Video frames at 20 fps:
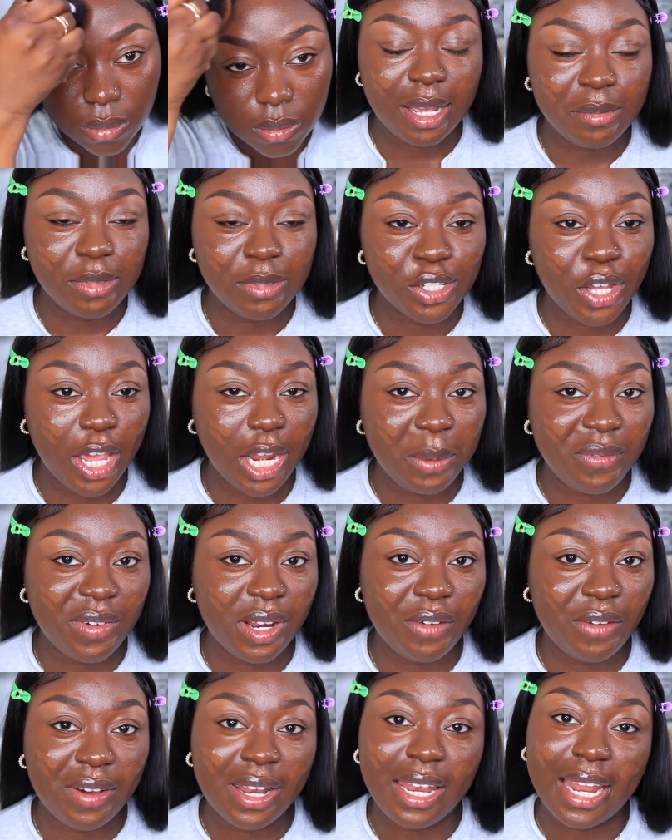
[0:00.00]
I'm just going with
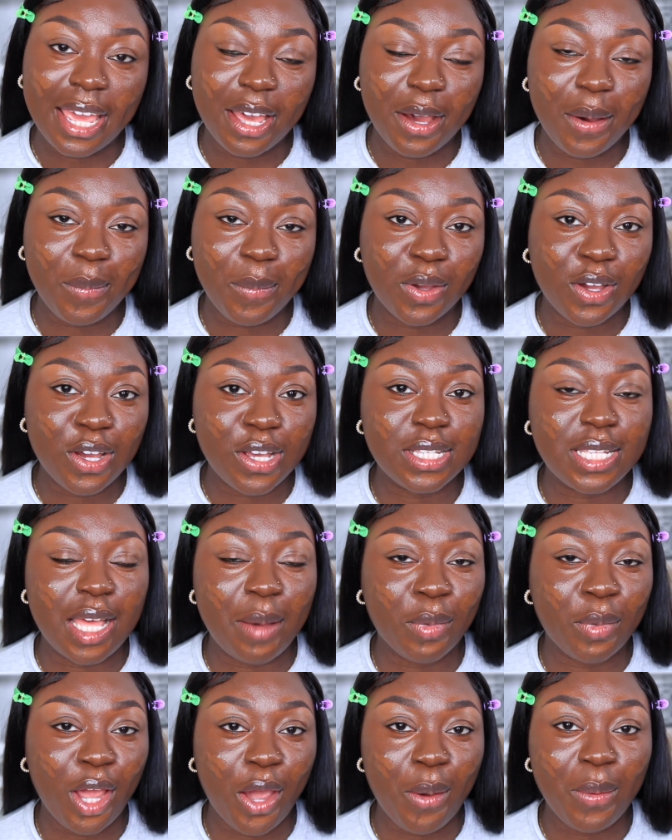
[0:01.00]
another layer because
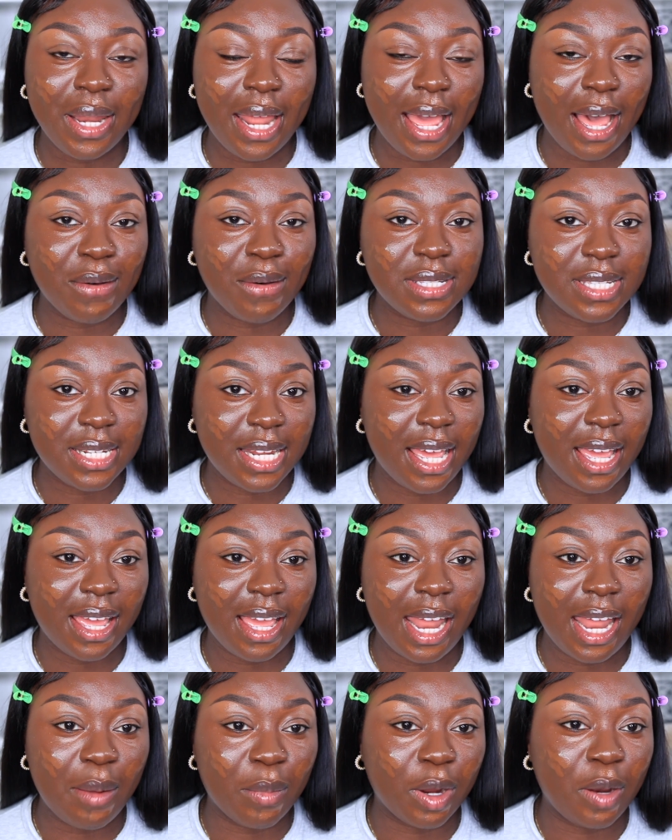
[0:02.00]
I'm going out today
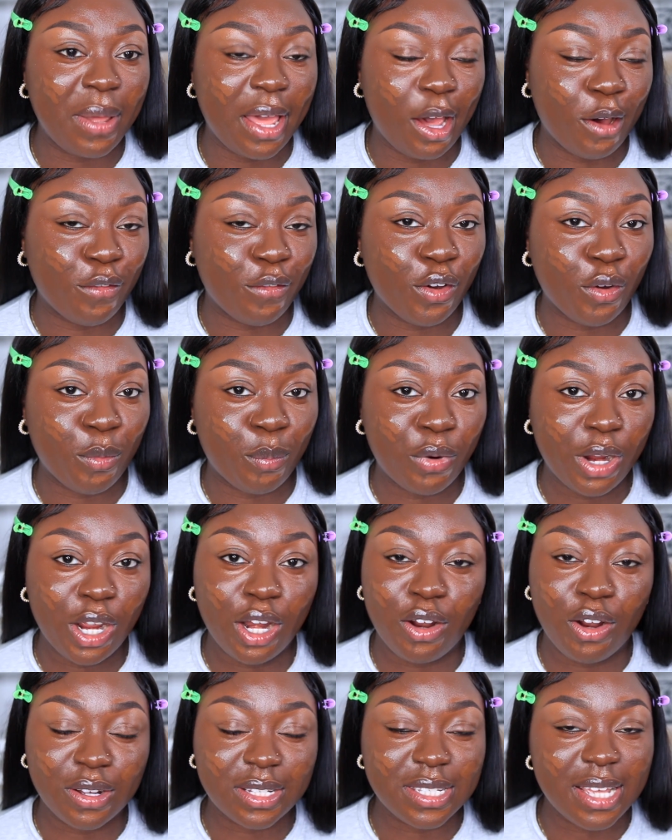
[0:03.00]
and I'm going to be out for a pretty
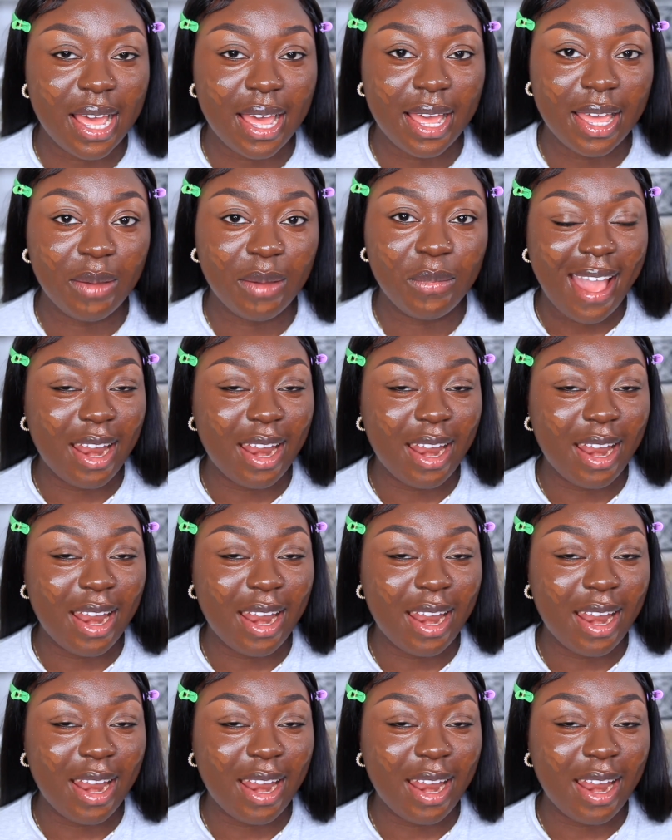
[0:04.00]
long time,